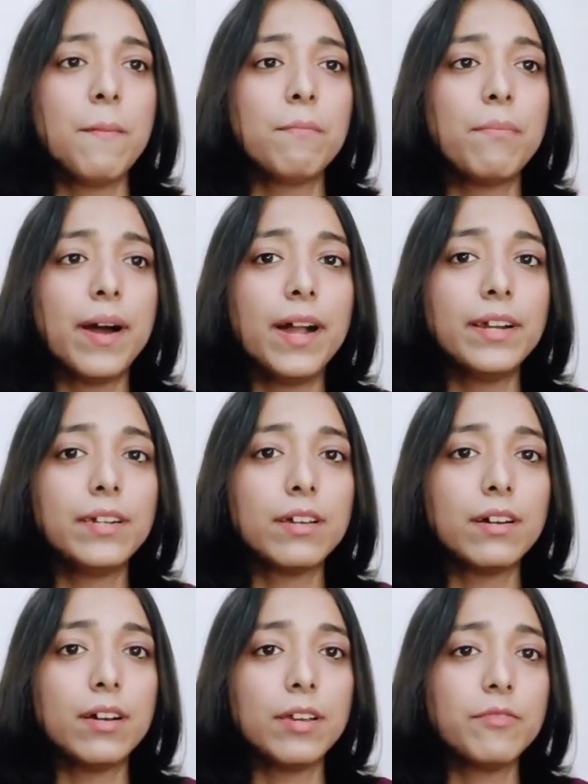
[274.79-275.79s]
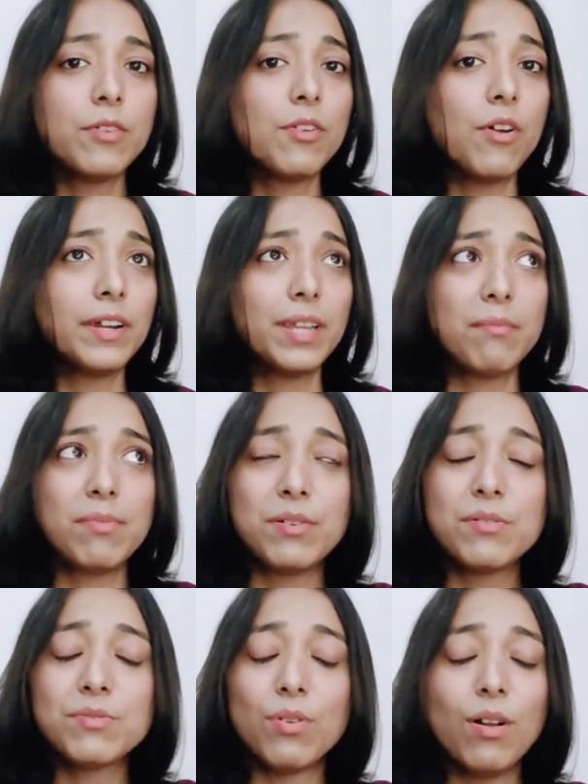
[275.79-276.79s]
But if you're not able
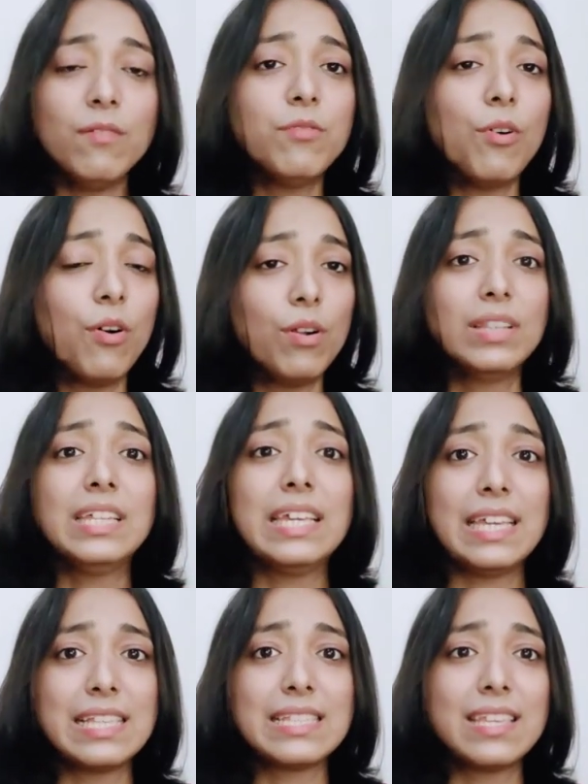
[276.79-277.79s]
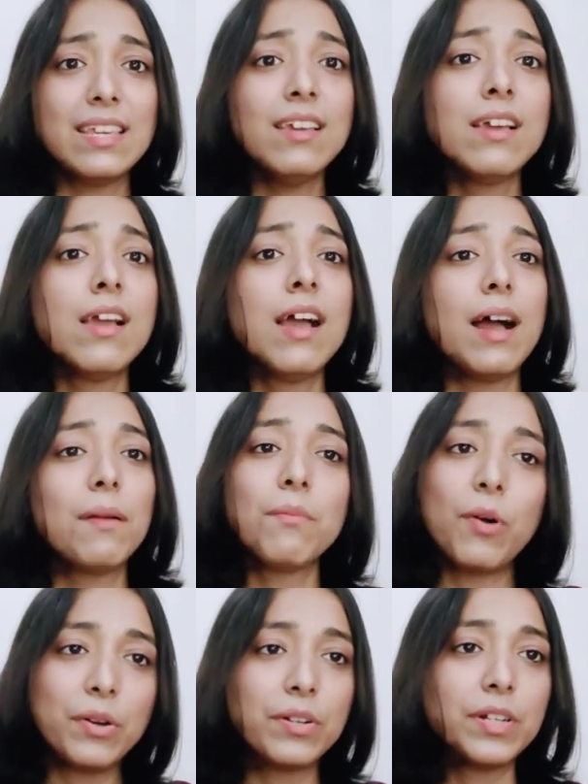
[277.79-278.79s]
to solve all the easy and
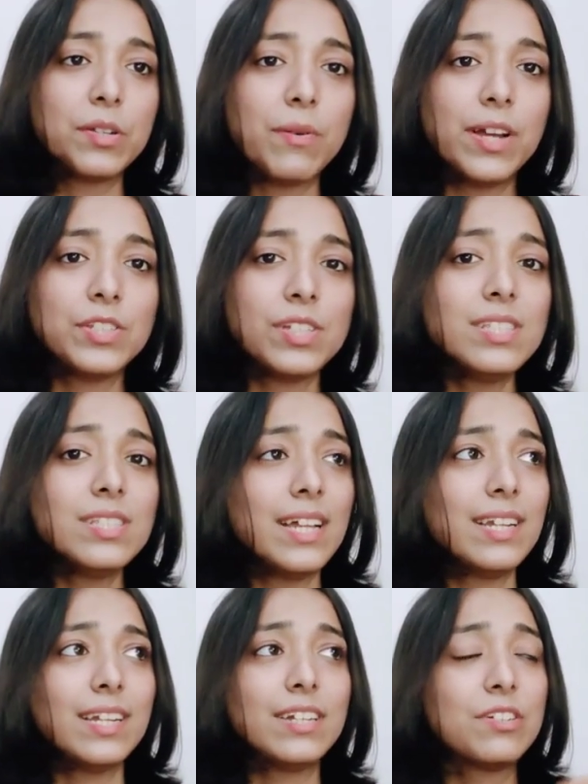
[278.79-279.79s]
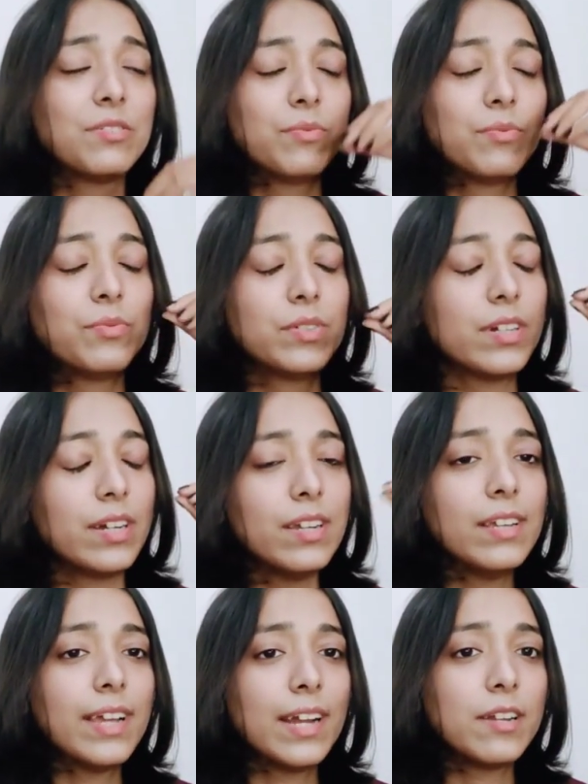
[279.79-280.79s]
moderate questions, then it
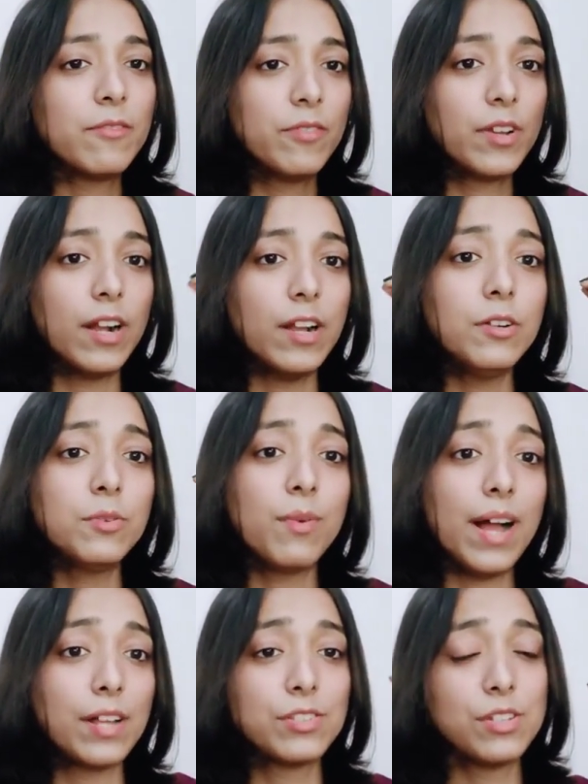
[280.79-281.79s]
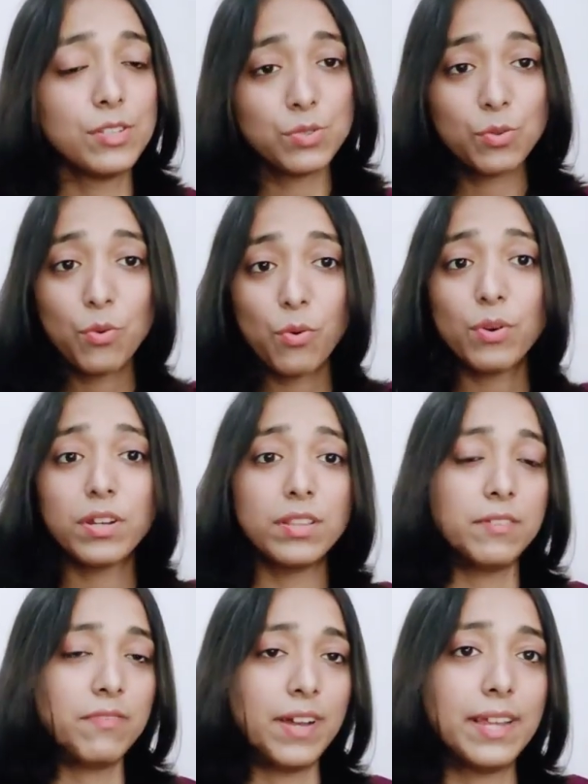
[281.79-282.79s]
really get difficult to actually score in
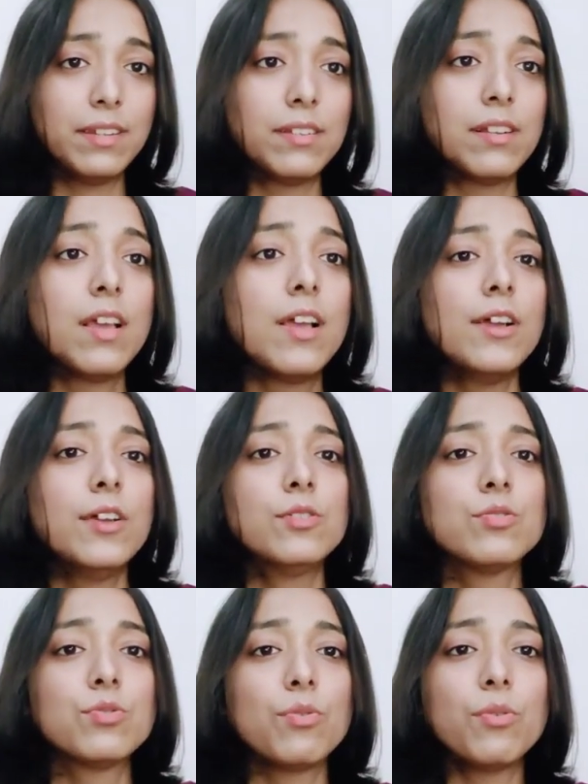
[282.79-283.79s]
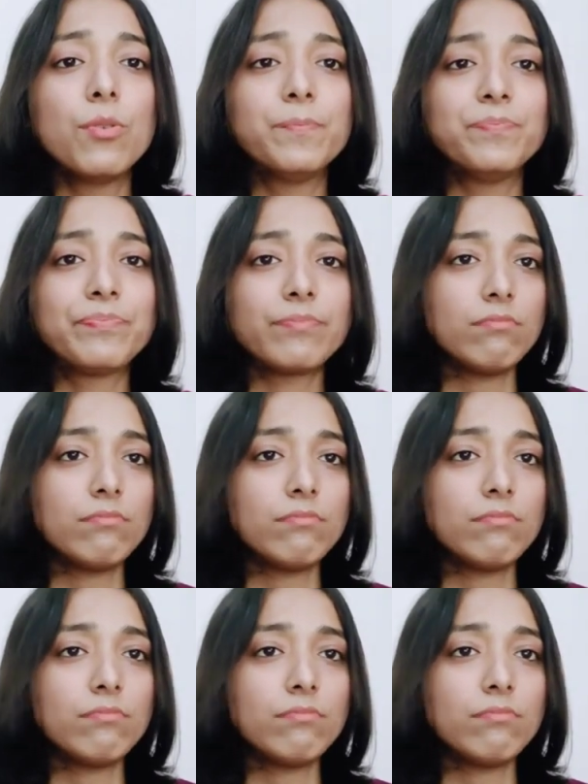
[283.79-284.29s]
the final. So